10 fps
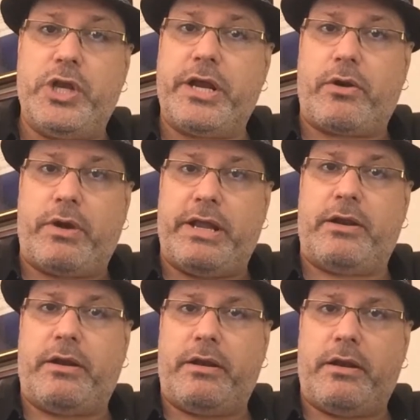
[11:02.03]
year
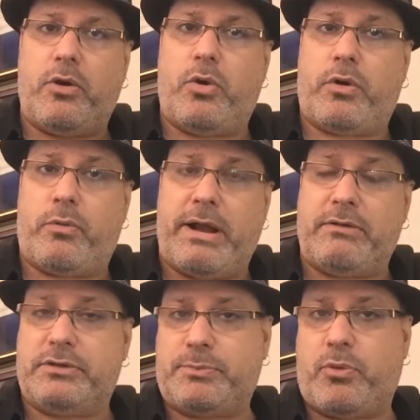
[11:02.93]
in or
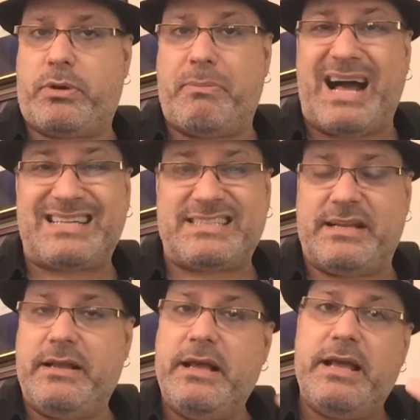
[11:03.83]
around the sport of
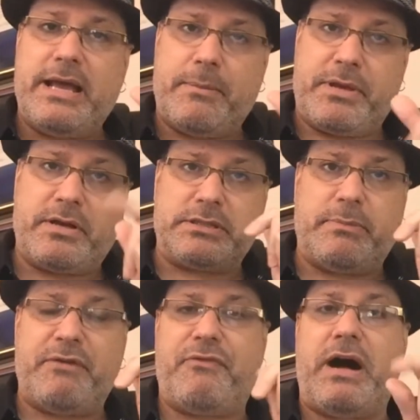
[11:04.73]
boxing, and because
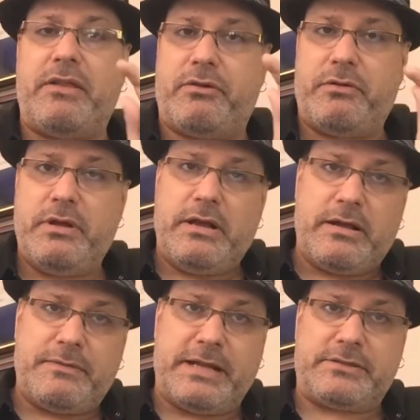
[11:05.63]
of my father,
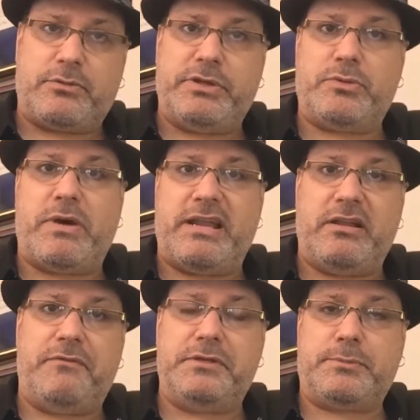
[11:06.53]
that's the reason why I
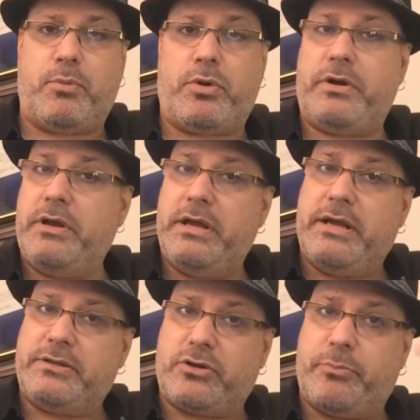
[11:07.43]
love the sport.
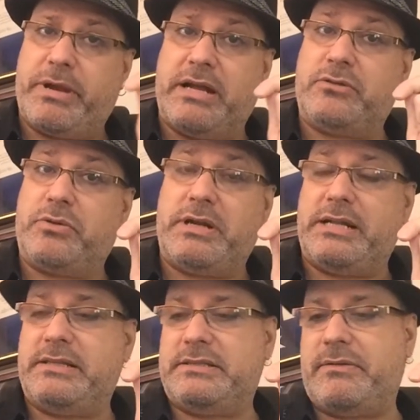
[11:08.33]
It turned me on to it in
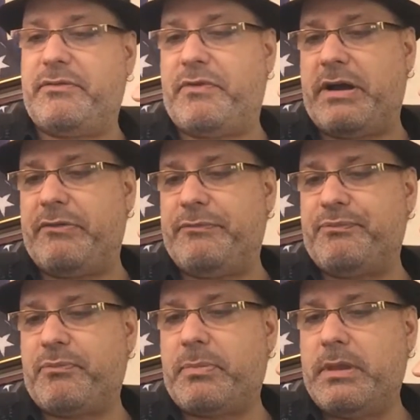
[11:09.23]
1975.
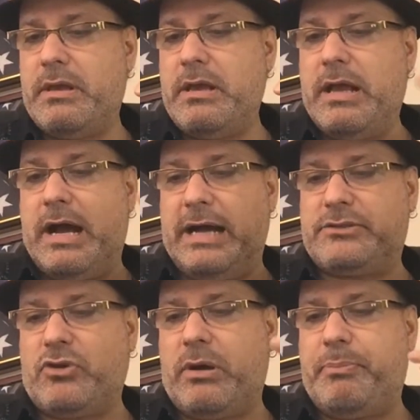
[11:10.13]
I
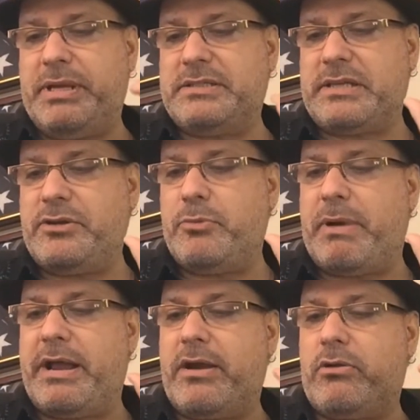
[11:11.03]
saw a piece on you
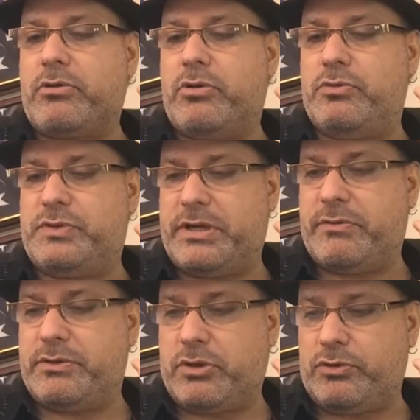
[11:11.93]
by Harold Kuntz
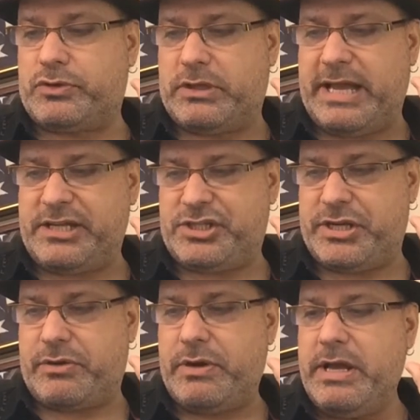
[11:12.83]
here in Tulsa last
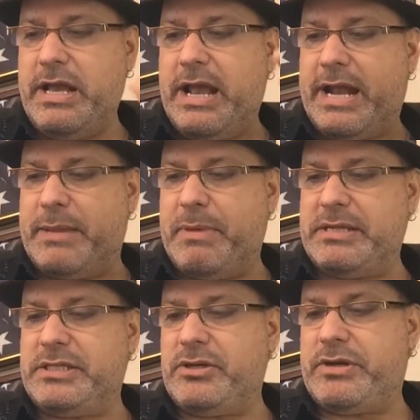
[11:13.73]
year, and he
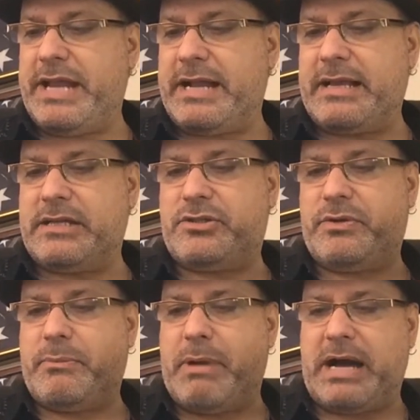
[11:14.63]
mentioned your dad got you
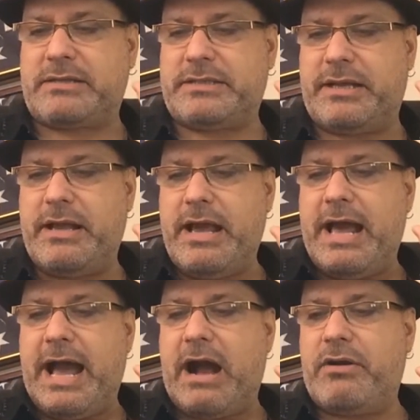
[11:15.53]
into boxing.
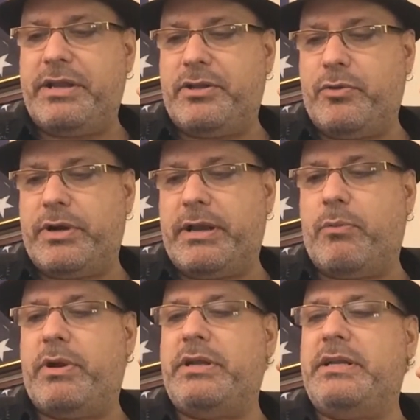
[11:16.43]
How did he do it,
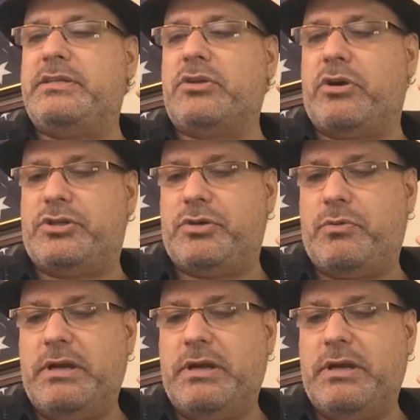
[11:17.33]
and when did he start you?